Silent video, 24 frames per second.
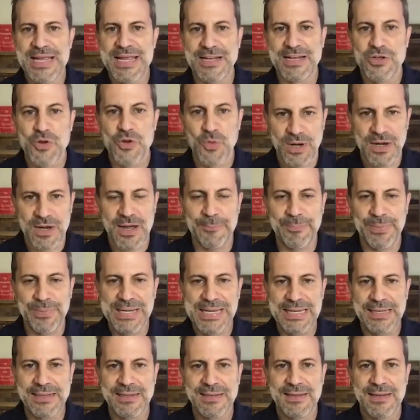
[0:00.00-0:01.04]
on your
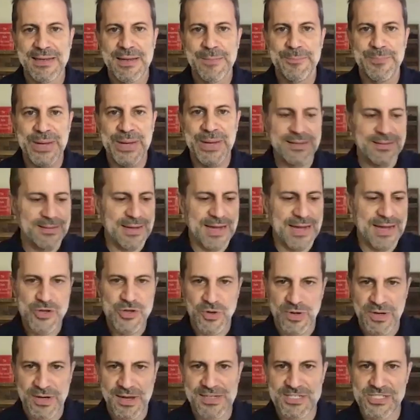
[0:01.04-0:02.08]
company, but on
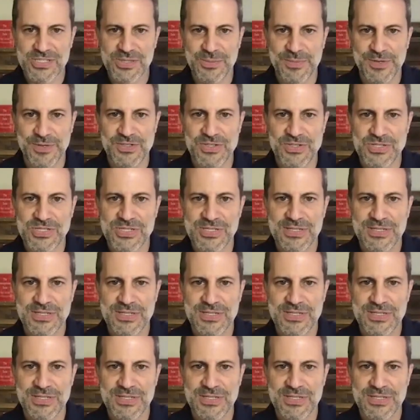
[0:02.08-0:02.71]
your customers